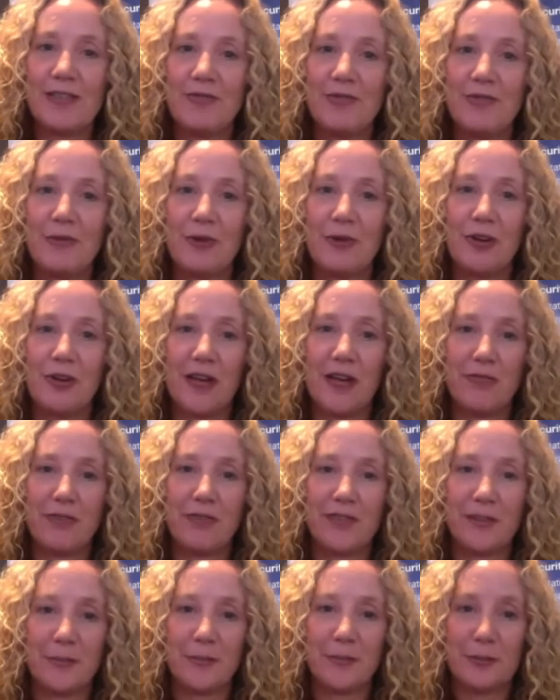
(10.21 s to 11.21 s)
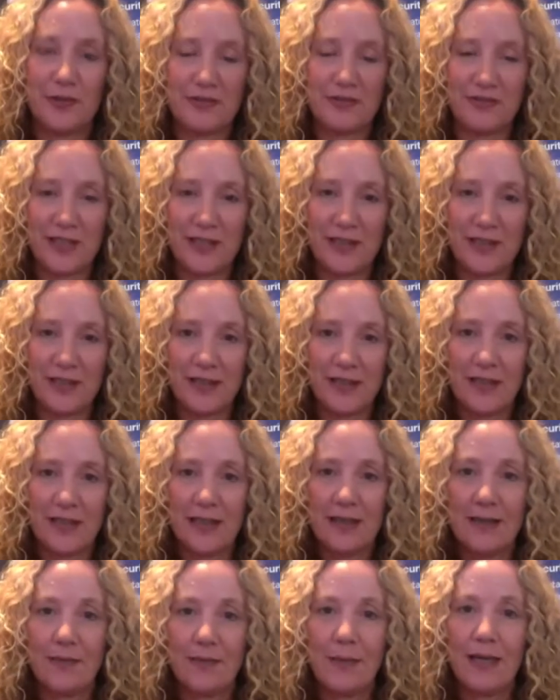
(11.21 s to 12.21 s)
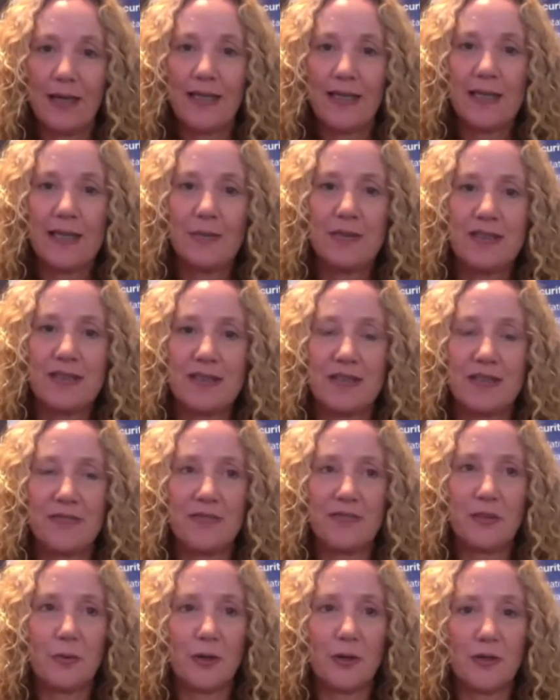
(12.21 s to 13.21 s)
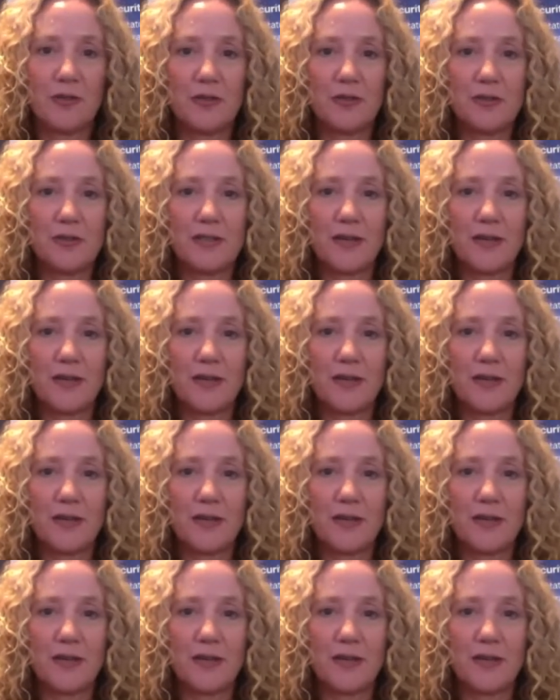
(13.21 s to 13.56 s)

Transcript: View on Africa briefing. My name is Stephanie Wolters.